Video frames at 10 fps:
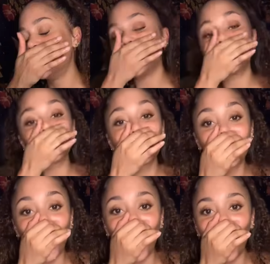it's
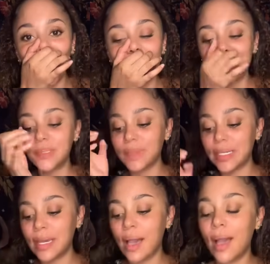so weird to
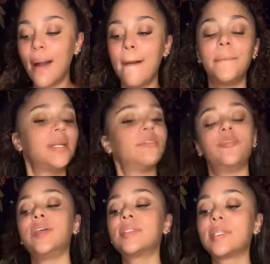me but it
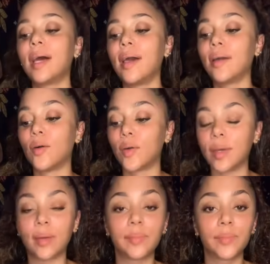feels like,
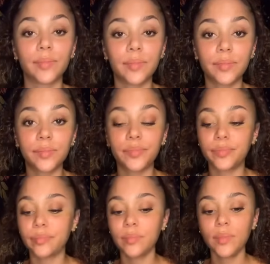okay,
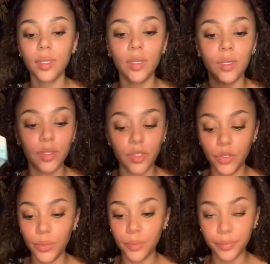
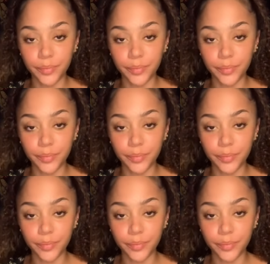you,